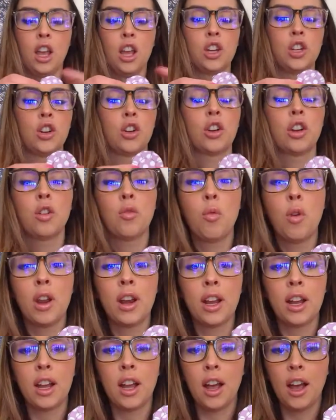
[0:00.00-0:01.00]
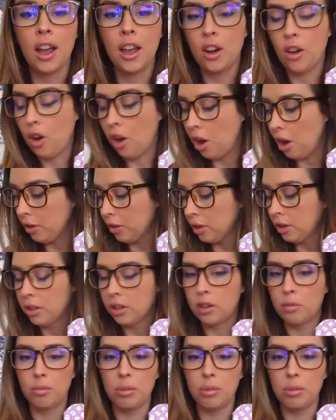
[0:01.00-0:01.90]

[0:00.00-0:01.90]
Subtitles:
you're going to want to cut all the little